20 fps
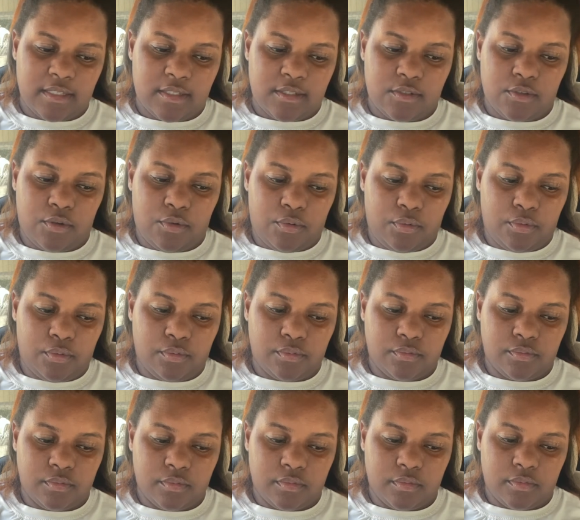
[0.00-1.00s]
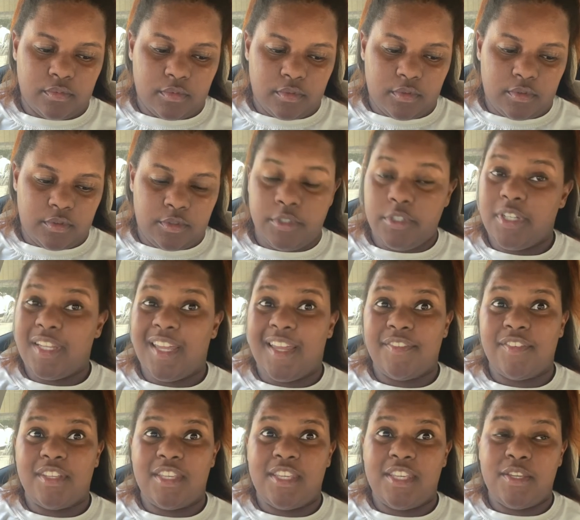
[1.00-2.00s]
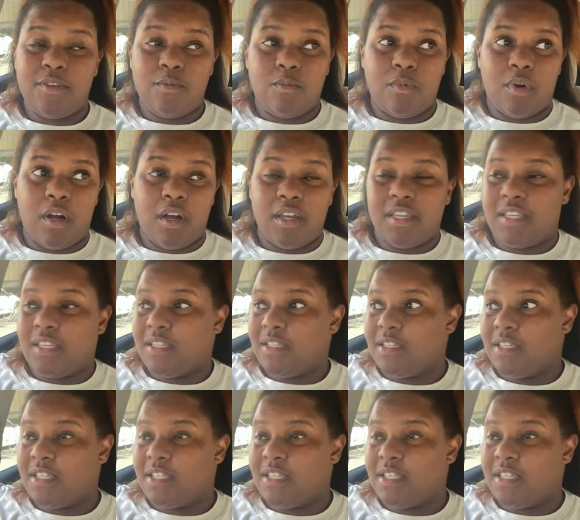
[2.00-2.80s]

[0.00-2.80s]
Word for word: So you're going to have to keep walking,